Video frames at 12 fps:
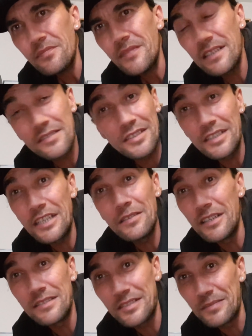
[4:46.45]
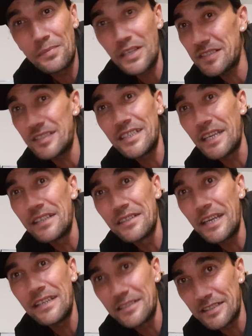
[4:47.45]
it's a blessing, and
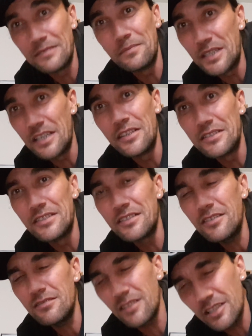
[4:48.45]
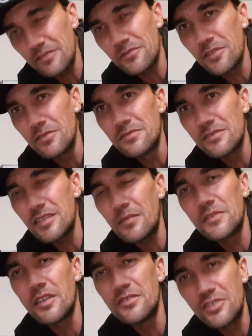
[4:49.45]
it can be a, like real,
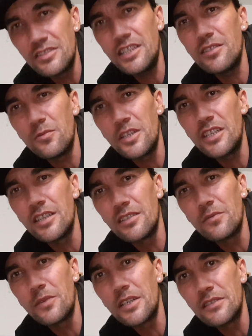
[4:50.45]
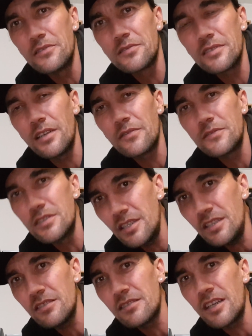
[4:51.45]
sometimes you need a weekend away to yourself. You
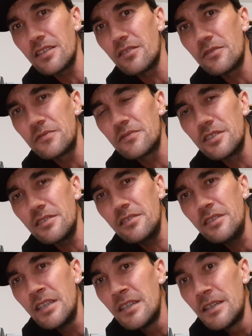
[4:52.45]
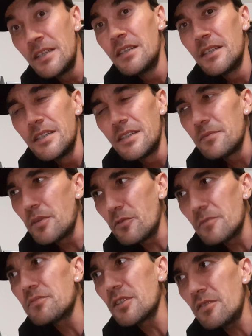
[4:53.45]
need a day off,
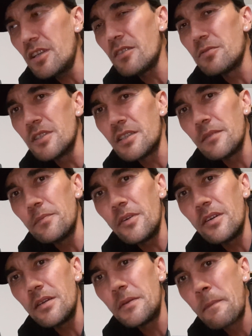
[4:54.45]
But we get by.